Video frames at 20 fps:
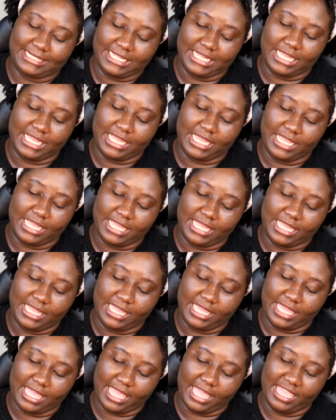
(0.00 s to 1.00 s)
the
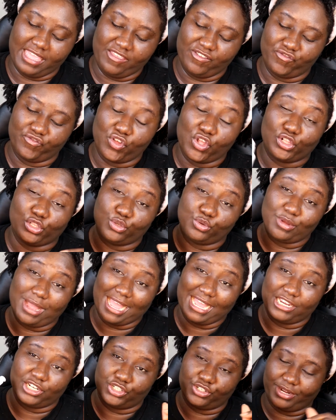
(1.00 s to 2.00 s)
HELLLLAAA
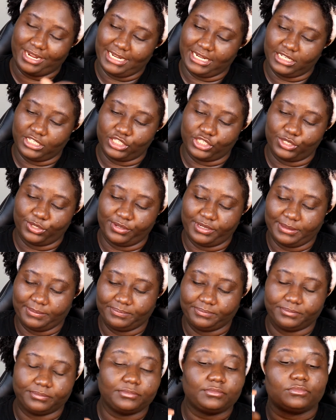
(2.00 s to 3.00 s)
Hydrating
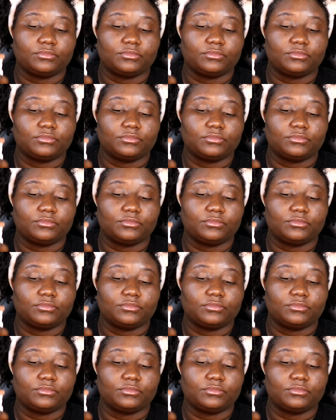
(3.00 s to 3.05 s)
Serum.